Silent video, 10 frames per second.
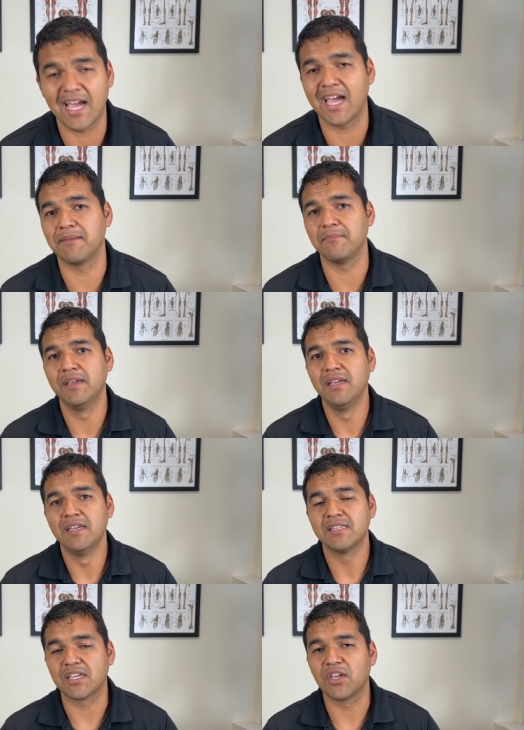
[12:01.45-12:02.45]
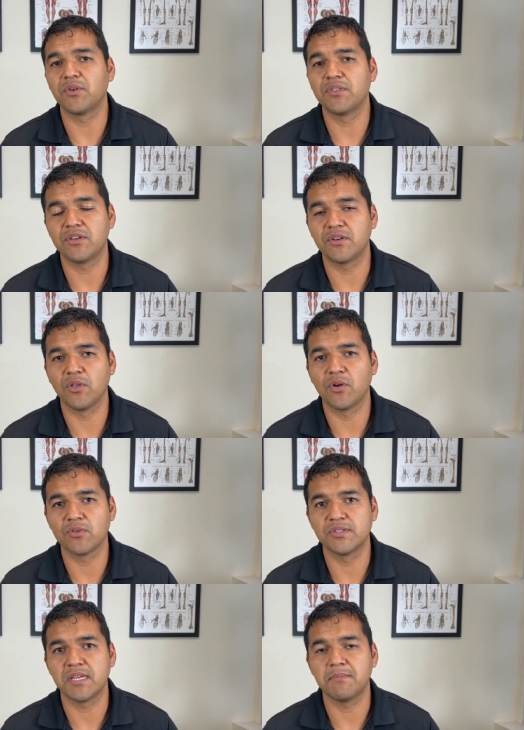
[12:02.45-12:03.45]
time to go to the, your
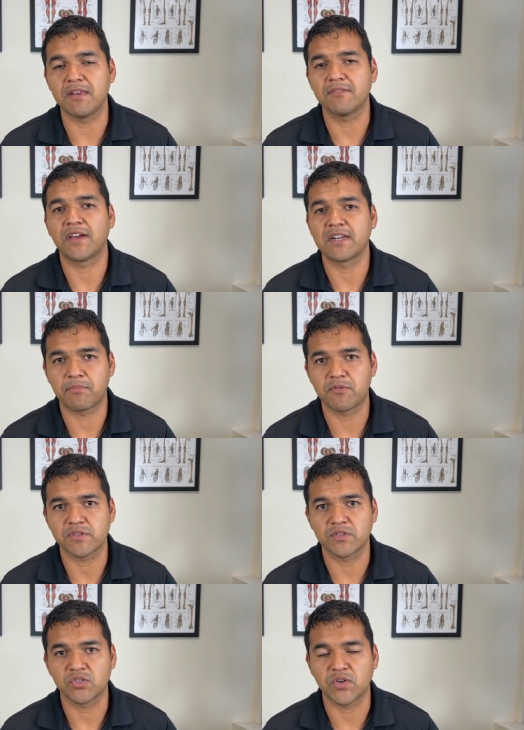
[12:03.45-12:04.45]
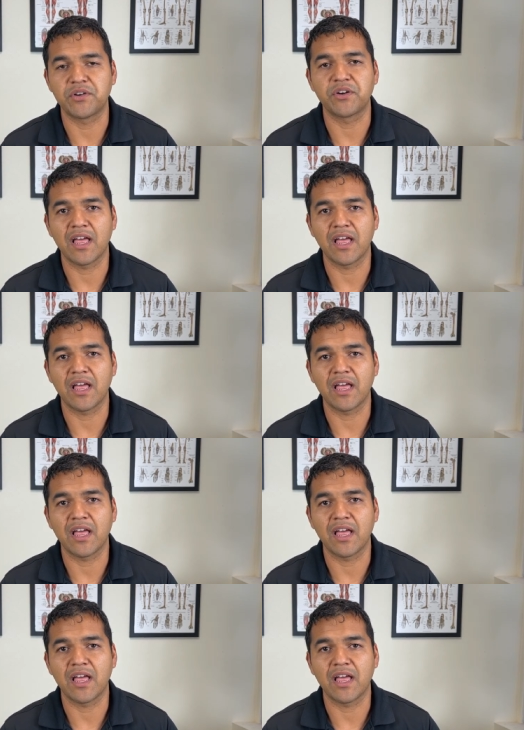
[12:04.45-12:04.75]
local gym and find a personal trainer